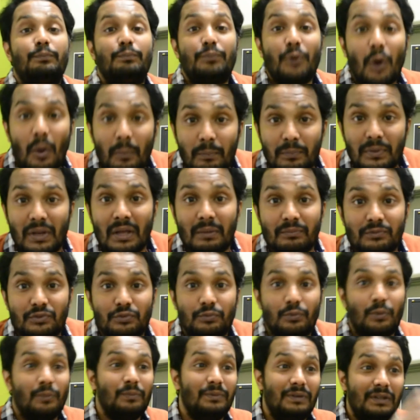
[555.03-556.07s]
problems
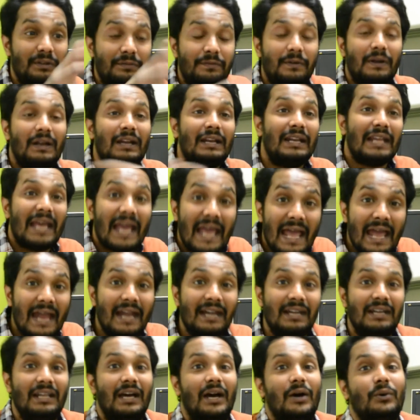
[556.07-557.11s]
from different
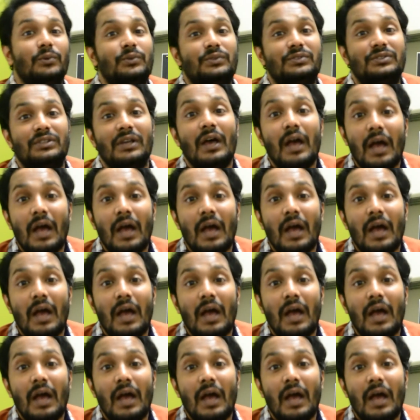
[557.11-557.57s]
handouts